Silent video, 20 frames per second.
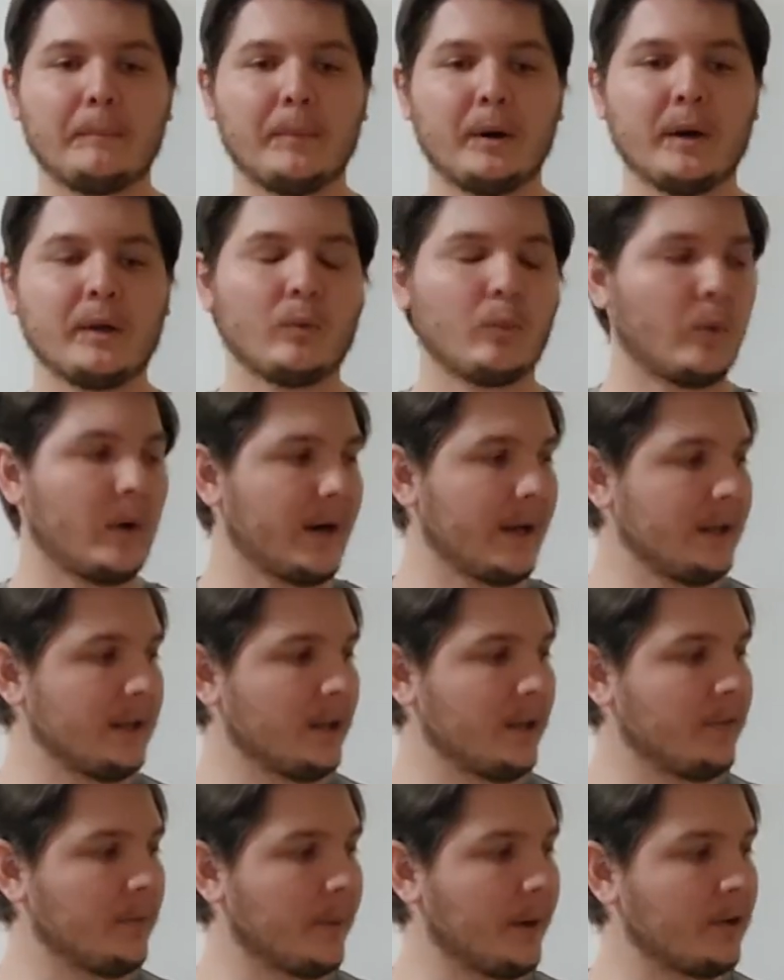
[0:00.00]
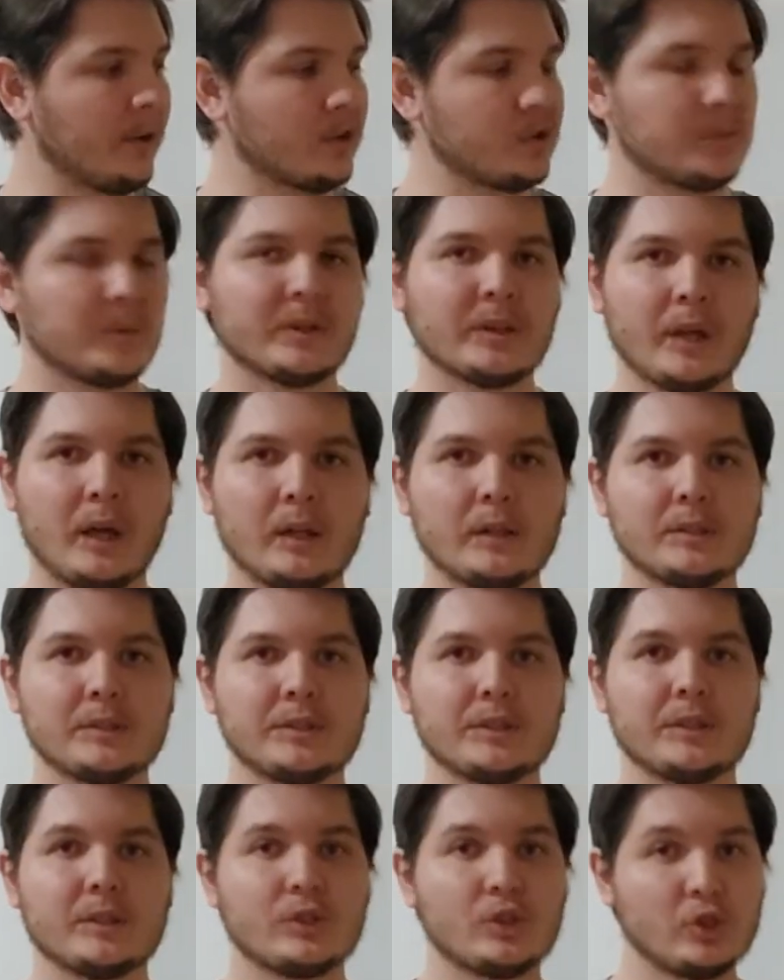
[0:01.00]
but what I love about Norse
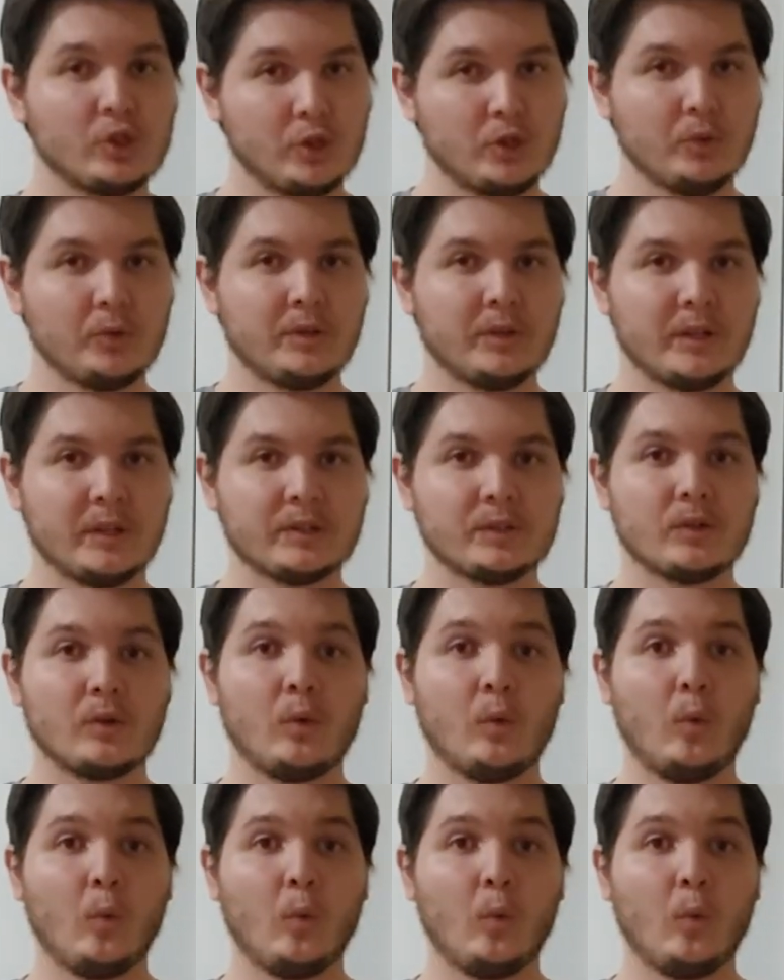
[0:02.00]
mythology is two things.